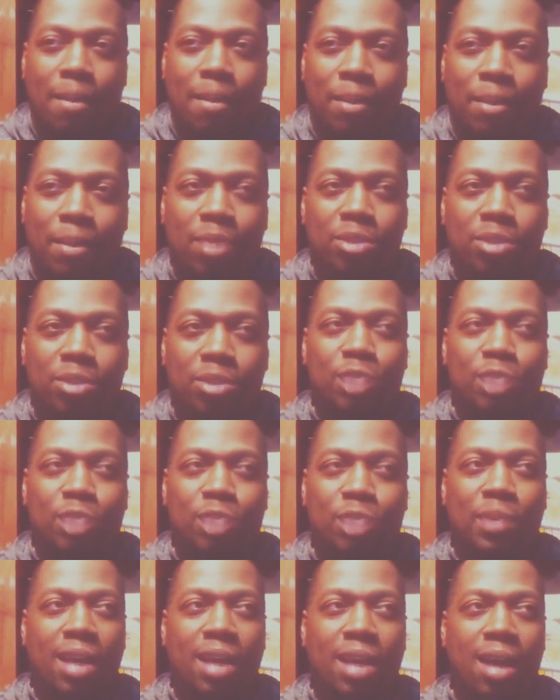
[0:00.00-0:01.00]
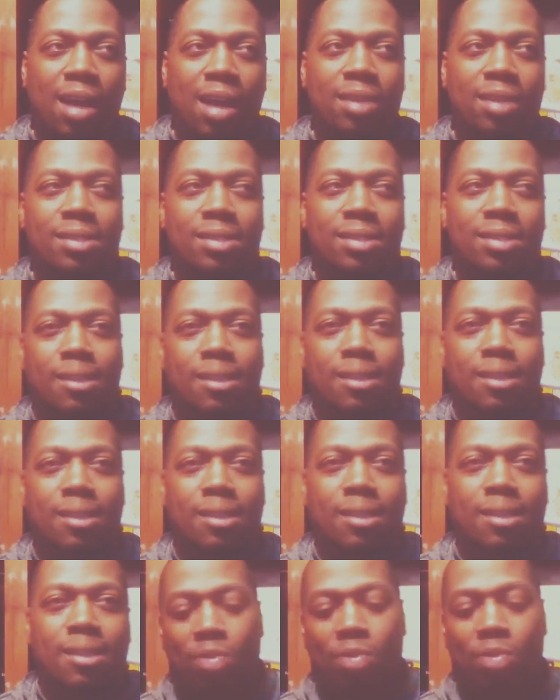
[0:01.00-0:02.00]
But it was just because
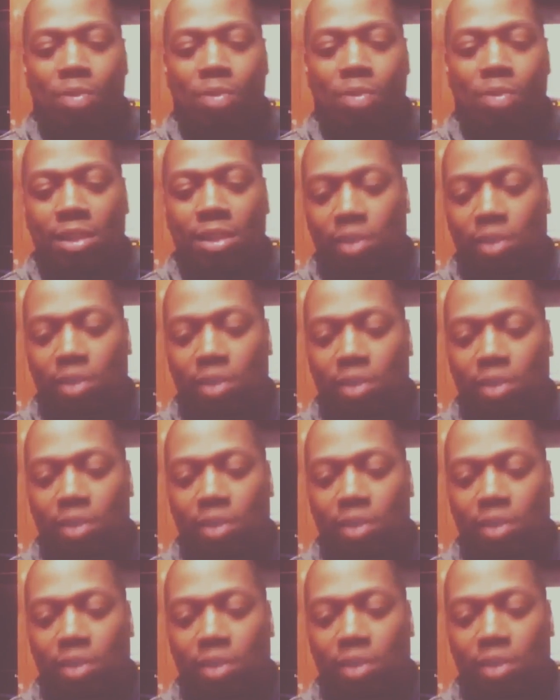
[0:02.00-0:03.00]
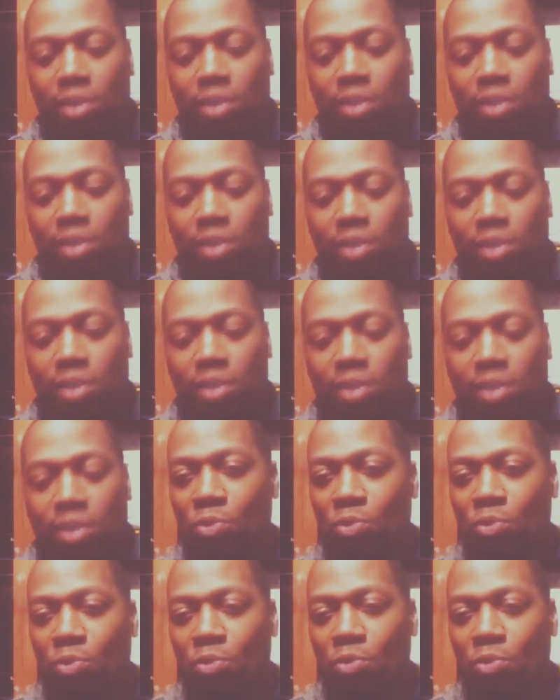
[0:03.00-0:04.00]
that was such a bold
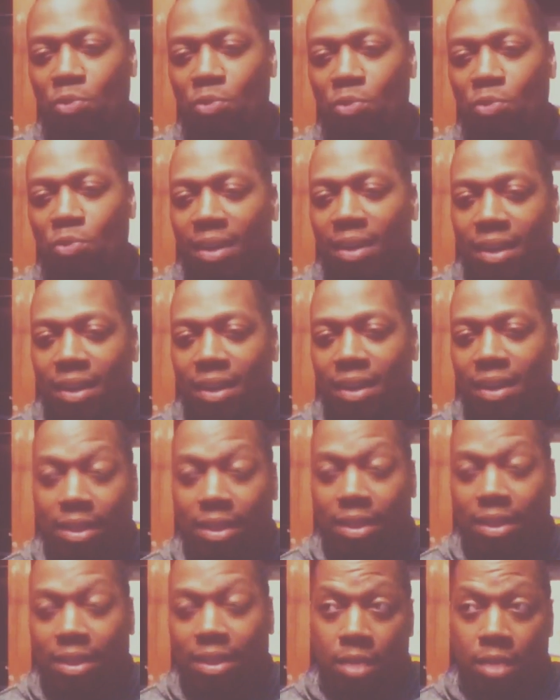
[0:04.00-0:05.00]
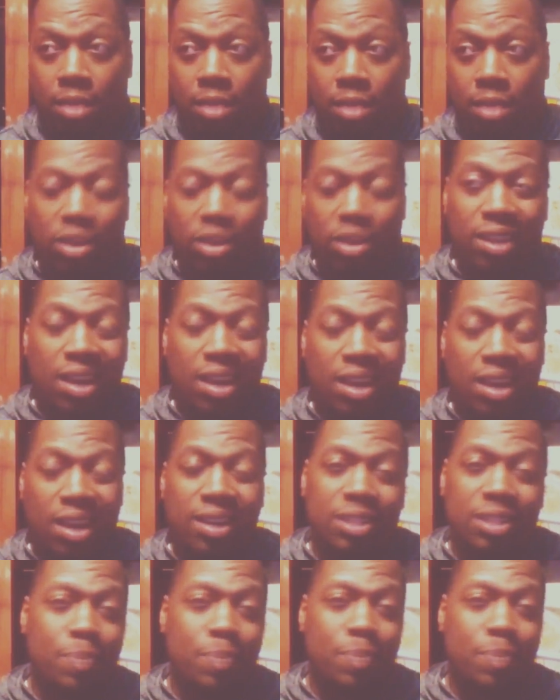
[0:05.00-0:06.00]
move and really
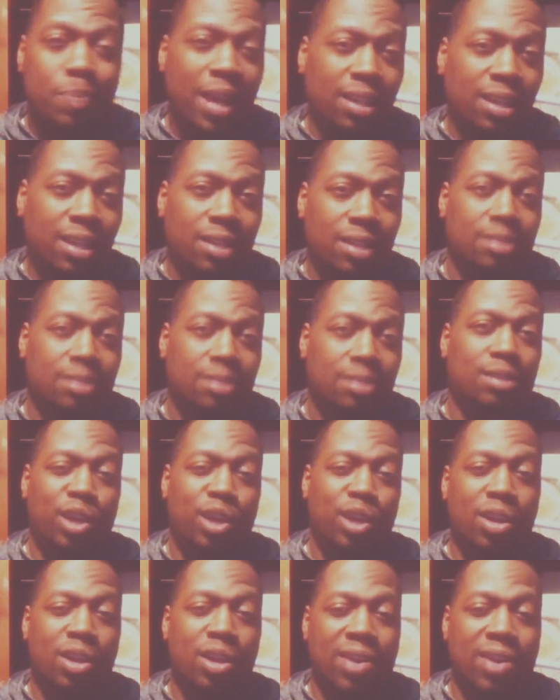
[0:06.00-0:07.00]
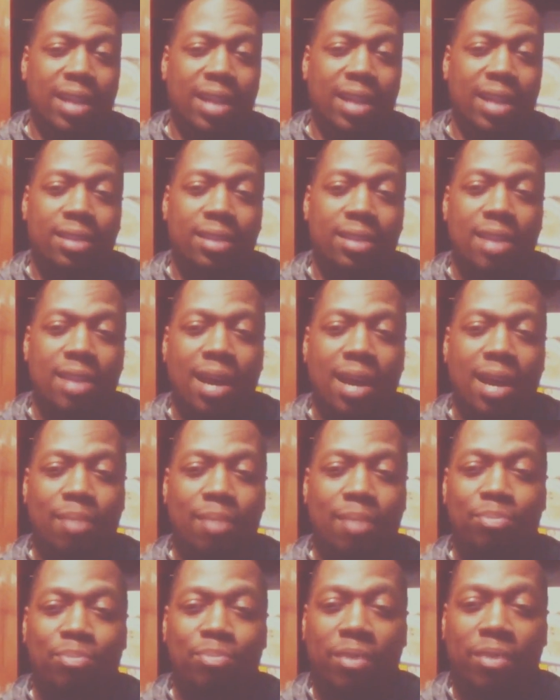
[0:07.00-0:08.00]
unexpected, at the
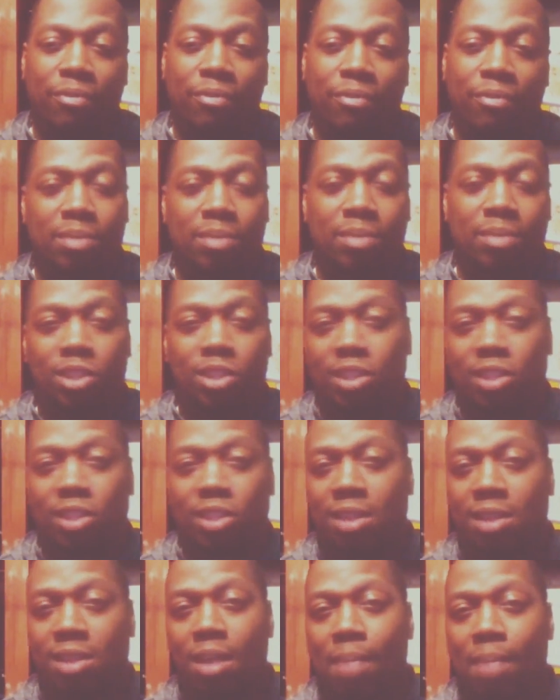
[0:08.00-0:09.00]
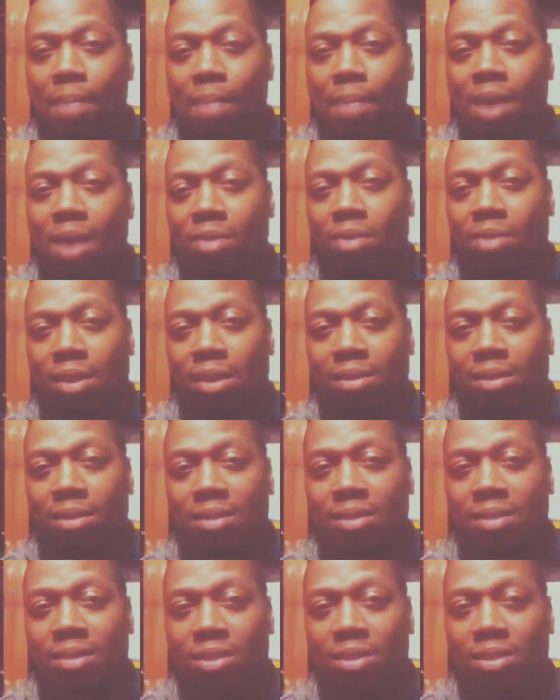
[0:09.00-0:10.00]
time, for them to just come out
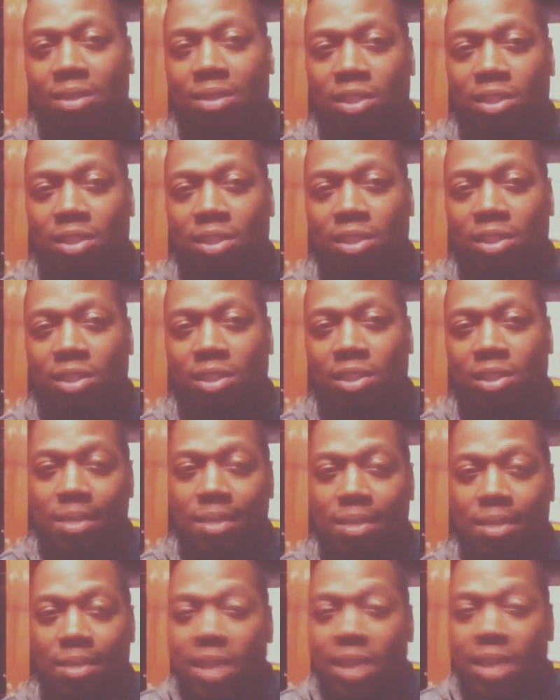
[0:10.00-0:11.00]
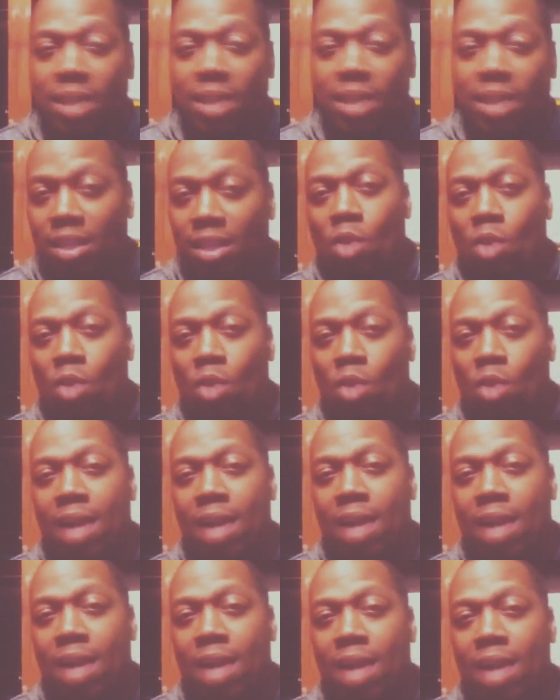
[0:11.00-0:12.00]
and just basically go
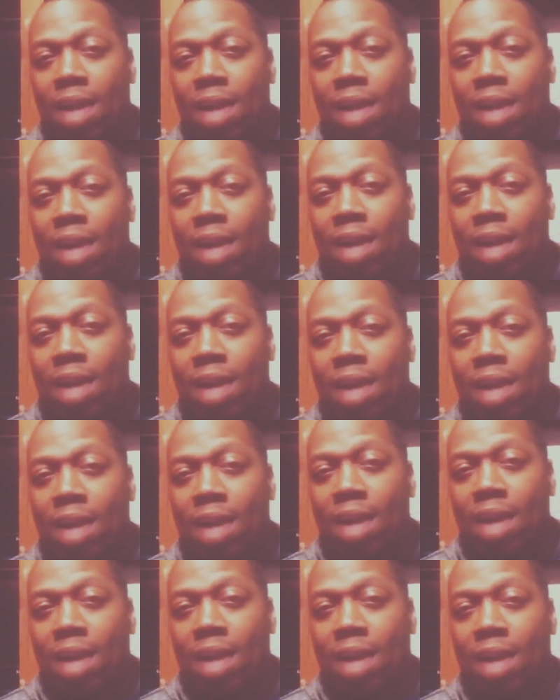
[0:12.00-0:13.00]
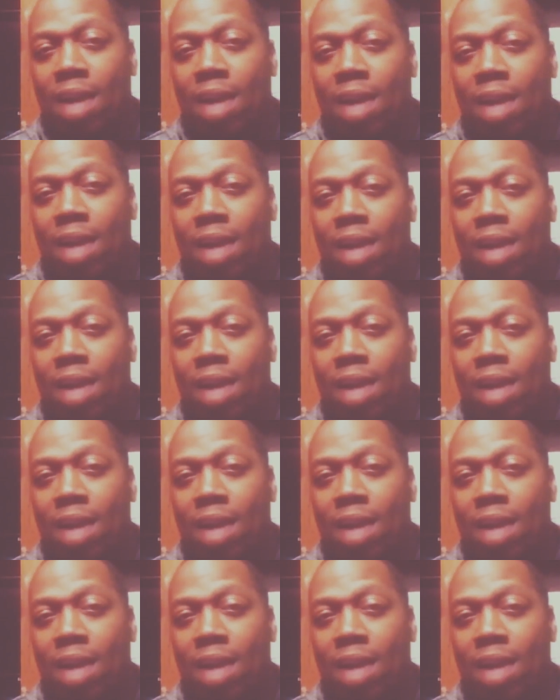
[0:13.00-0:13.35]
at him. Because I'm not even going to lie.